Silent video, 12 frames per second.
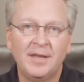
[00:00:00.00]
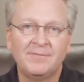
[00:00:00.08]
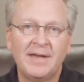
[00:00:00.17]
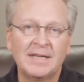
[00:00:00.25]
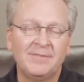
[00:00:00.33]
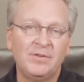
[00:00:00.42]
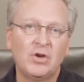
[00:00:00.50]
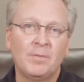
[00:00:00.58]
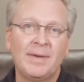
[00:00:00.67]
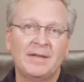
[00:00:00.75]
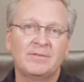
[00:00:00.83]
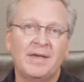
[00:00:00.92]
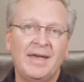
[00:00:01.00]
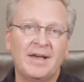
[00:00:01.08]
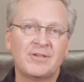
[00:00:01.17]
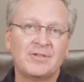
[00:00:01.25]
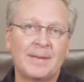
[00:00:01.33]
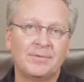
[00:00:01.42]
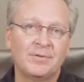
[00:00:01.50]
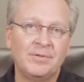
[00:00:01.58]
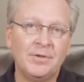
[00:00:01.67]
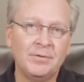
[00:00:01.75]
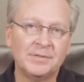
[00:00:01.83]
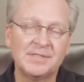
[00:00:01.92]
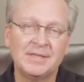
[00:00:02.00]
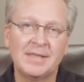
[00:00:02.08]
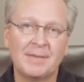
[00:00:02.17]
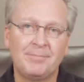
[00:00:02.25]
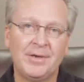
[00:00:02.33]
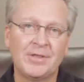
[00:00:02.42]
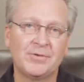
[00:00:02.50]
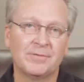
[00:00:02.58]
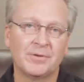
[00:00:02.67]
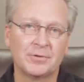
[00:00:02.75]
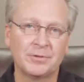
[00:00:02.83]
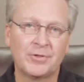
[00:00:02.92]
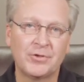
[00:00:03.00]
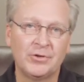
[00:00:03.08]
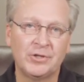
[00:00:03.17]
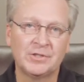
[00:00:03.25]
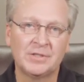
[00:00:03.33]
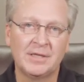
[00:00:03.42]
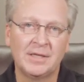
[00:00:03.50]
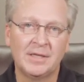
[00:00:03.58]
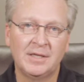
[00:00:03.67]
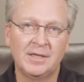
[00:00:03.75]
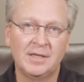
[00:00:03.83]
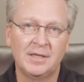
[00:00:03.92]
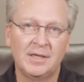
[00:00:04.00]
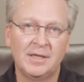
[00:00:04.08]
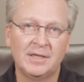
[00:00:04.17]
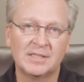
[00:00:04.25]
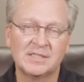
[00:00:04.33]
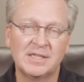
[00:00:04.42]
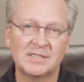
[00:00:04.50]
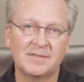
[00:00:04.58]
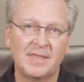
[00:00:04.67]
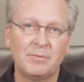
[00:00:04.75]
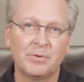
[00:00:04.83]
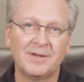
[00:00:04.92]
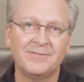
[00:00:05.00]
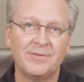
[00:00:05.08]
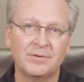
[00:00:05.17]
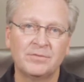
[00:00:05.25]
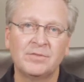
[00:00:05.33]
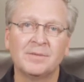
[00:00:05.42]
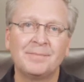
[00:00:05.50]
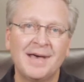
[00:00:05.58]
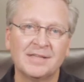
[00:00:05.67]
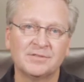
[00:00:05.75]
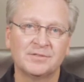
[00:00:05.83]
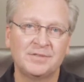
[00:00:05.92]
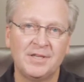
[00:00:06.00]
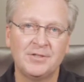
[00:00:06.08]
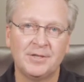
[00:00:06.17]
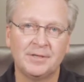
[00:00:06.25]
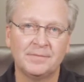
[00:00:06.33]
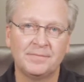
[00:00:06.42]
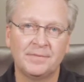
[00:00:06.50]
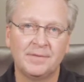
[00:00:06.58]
In fact, if you go back to Acts chapter 2 and see that picture of the early church, and it says that they were devoted to the apostles' teaching.